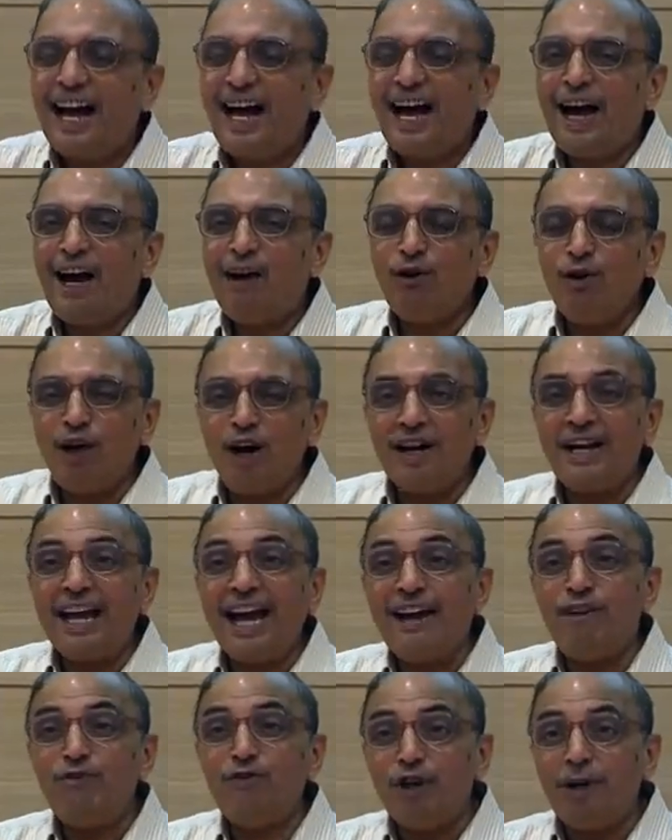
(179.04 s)
How long
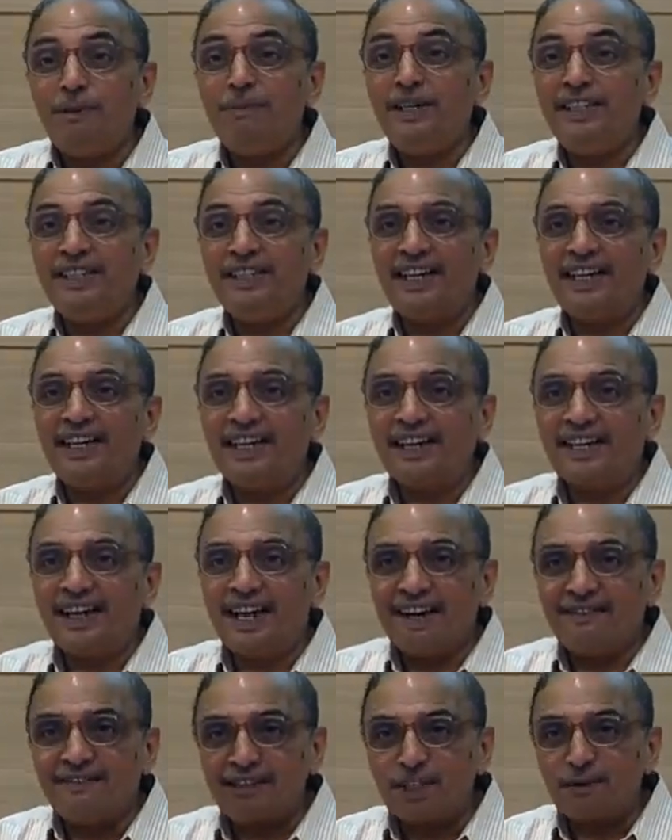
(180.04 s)
have we been there,
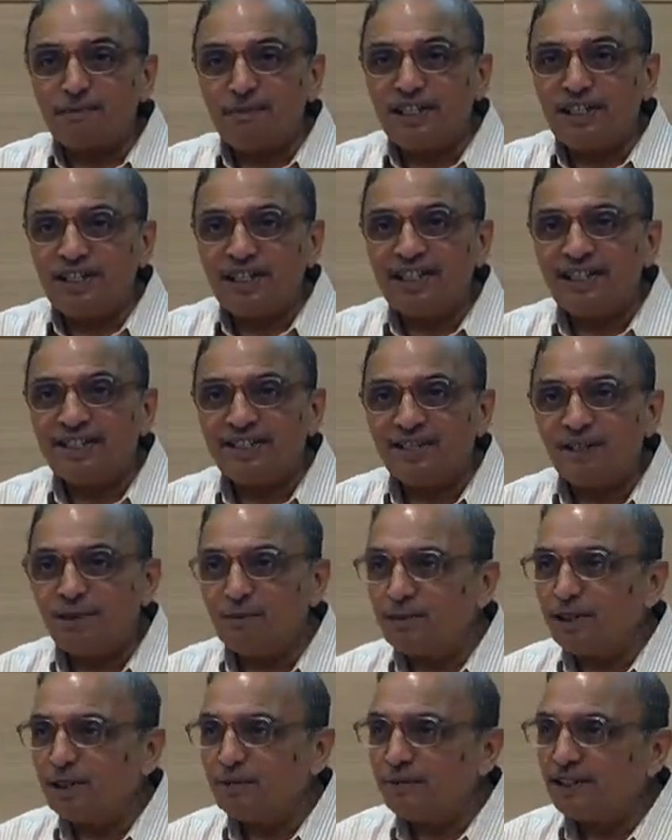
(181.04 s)
our species,
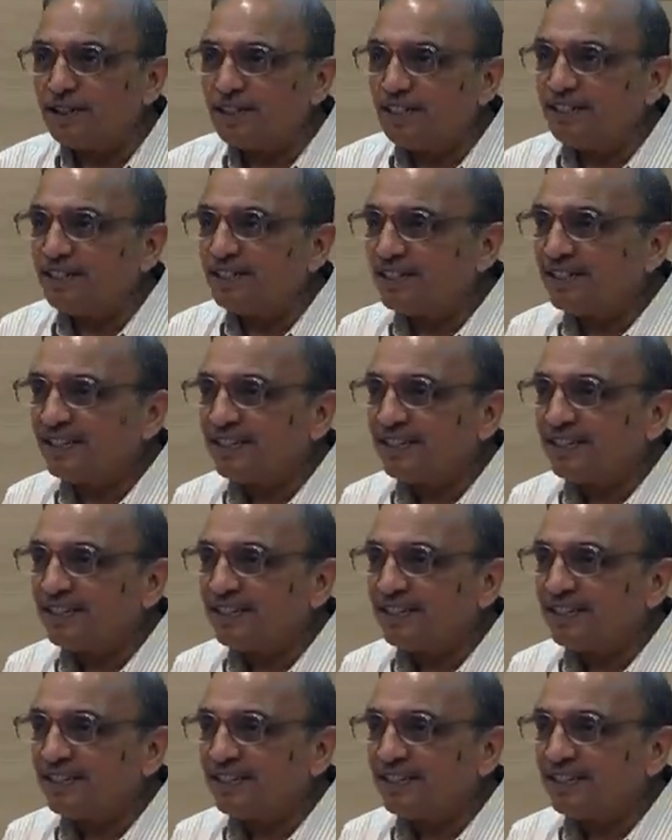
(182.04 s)
human species?